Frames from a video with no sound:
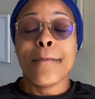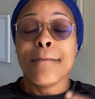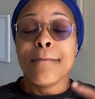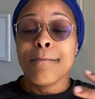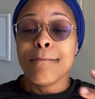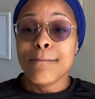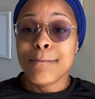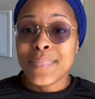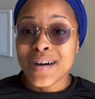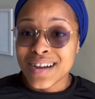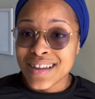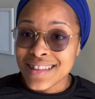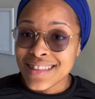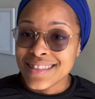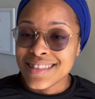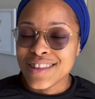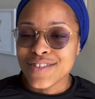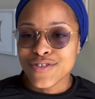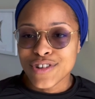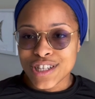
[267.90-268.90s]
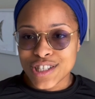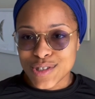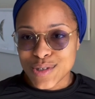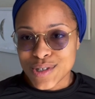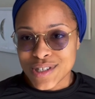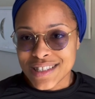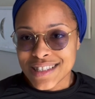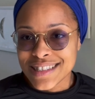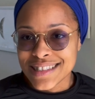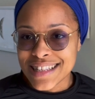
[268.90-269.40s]
But the
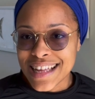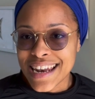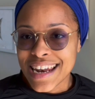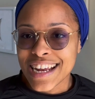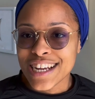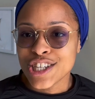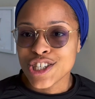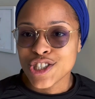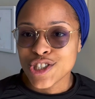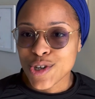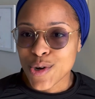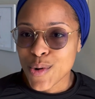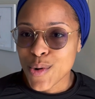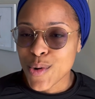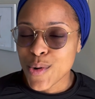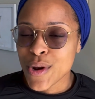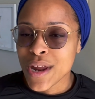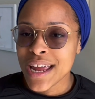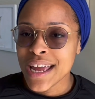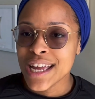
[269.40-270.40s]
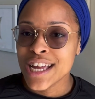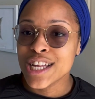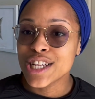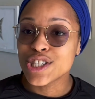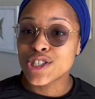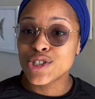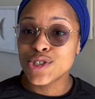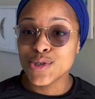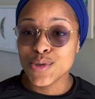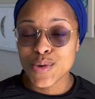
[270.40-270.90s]
resources that I showed
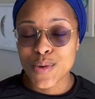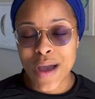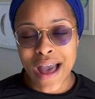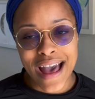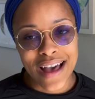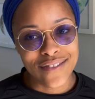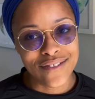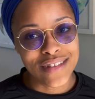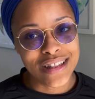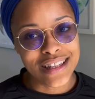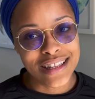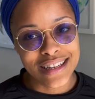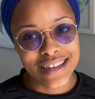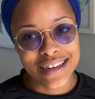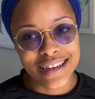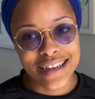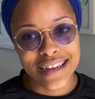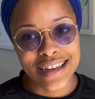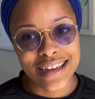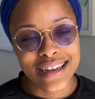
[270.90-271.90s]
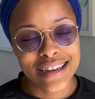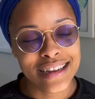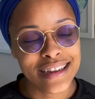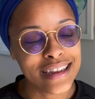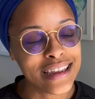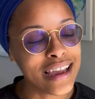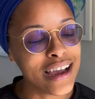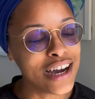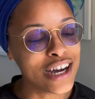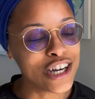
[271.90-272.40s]
do have validity,
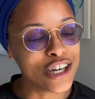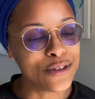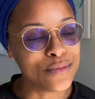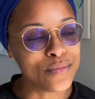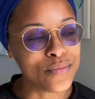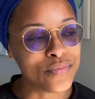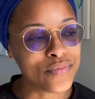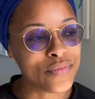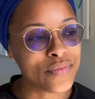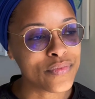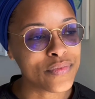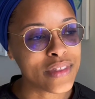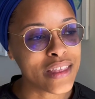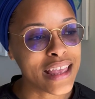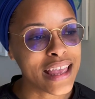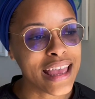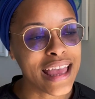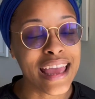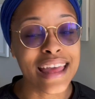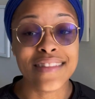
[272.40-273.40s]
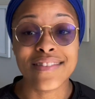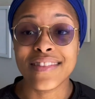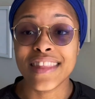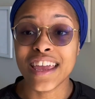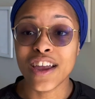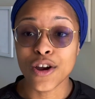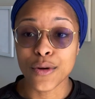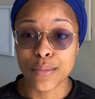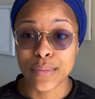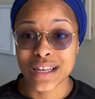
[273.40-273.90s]
and they are
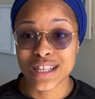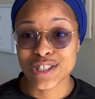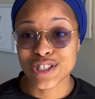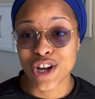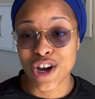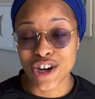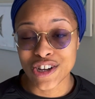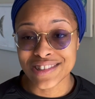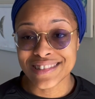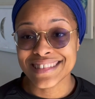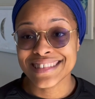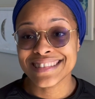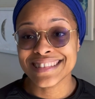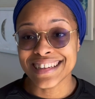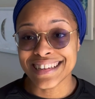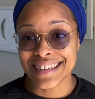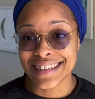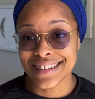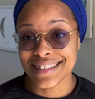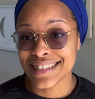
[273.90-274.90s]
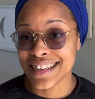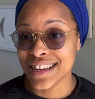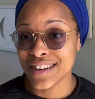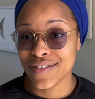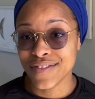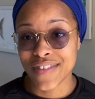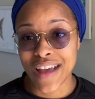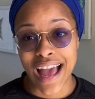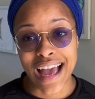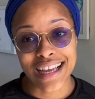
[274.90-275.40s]
based on studies and
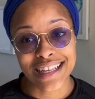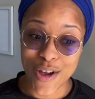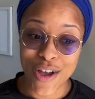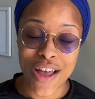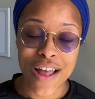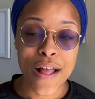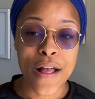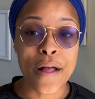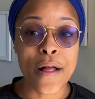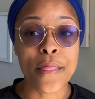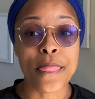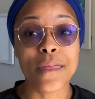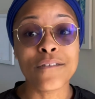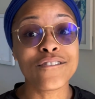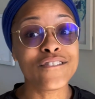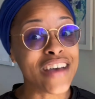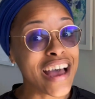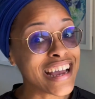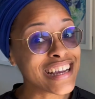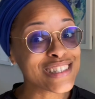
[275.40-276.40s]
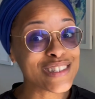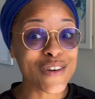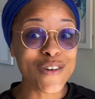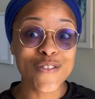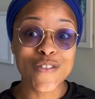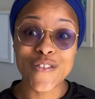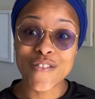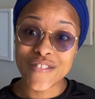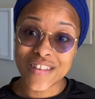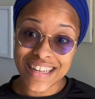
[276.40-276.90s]
facts. Facts over
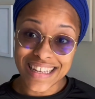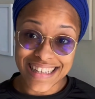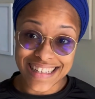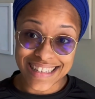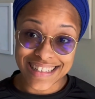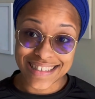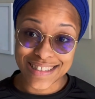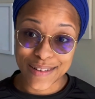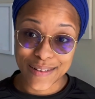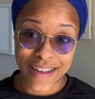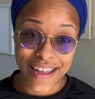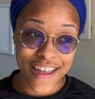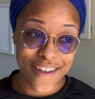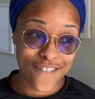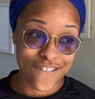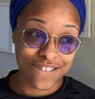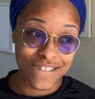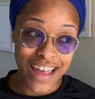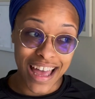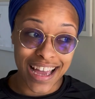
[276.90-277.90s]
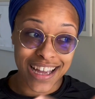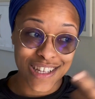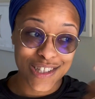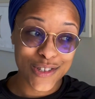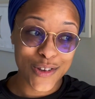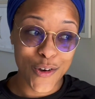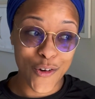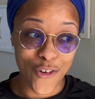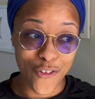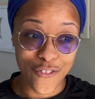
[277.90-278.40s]
feelings, okay? Facts
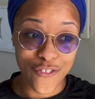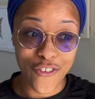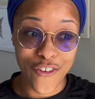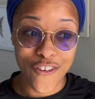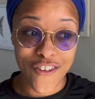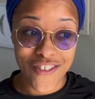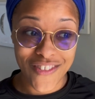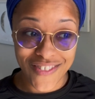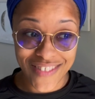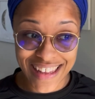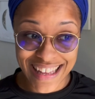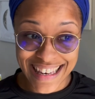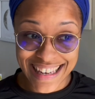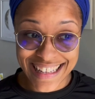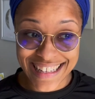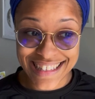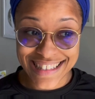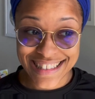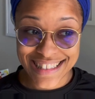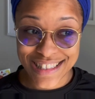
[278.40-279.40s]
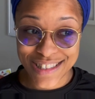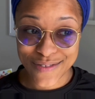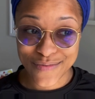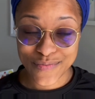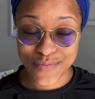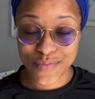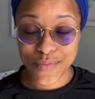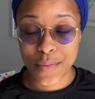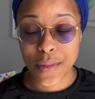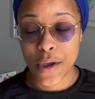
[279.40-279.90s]
over feelings,
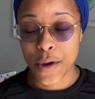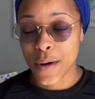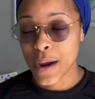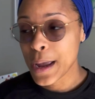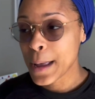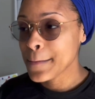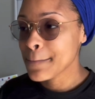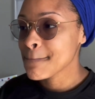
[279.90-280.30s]
all right?